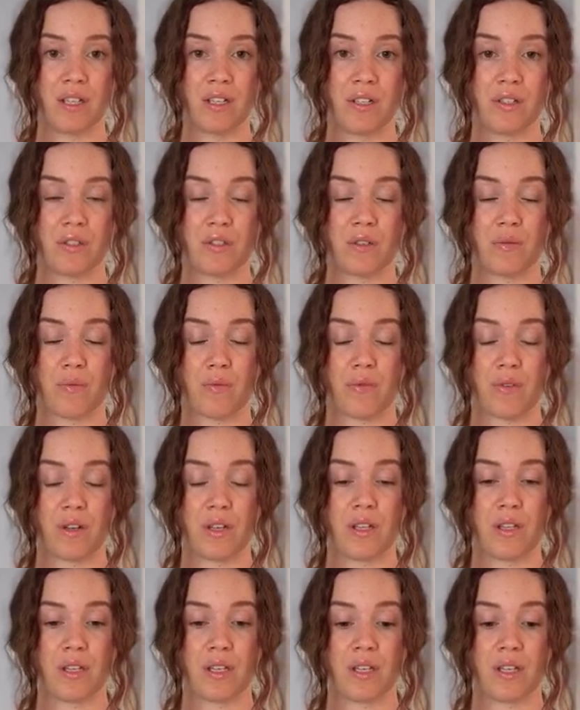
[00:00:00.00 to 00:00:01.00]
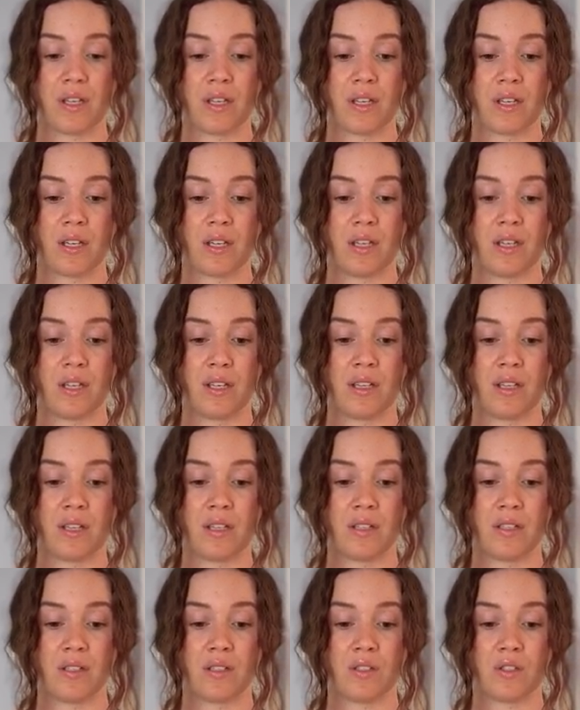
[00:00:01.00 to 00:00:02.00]
So breathing
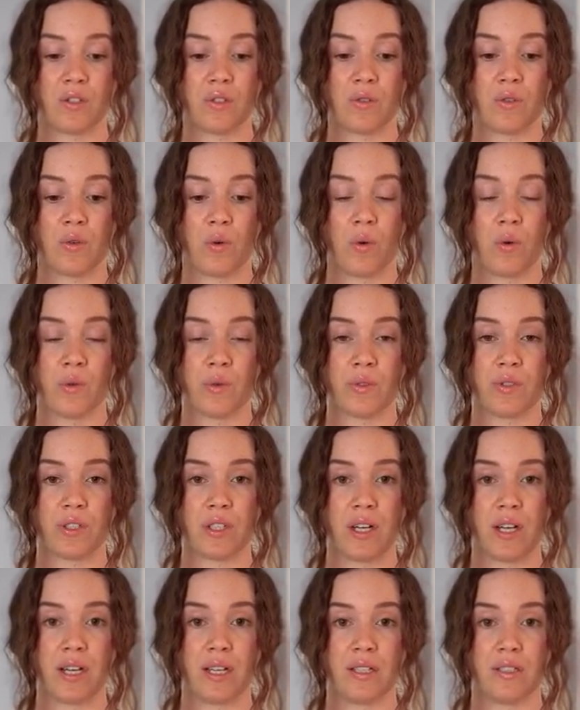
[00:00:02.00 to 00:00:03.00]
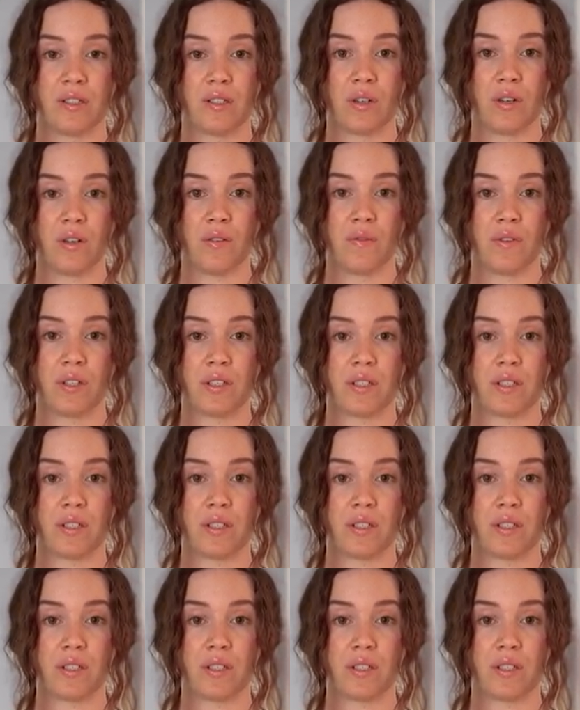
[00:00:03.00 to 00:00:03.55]
into all sides of the